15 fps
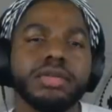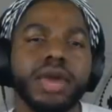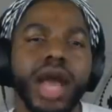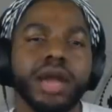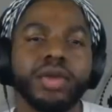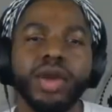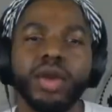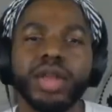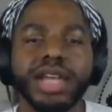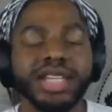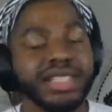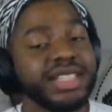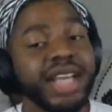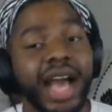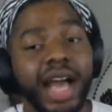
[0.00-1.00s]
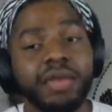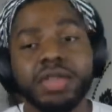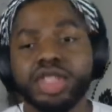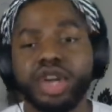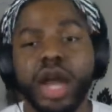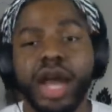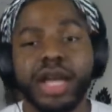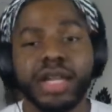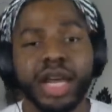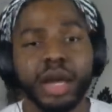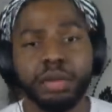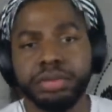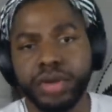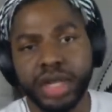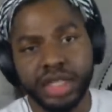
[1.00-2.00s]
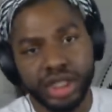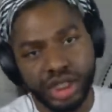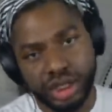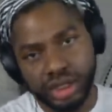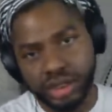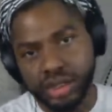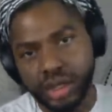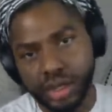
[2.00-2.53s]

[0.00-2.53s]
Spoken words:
don't know yet. See, I haven't tried like a brush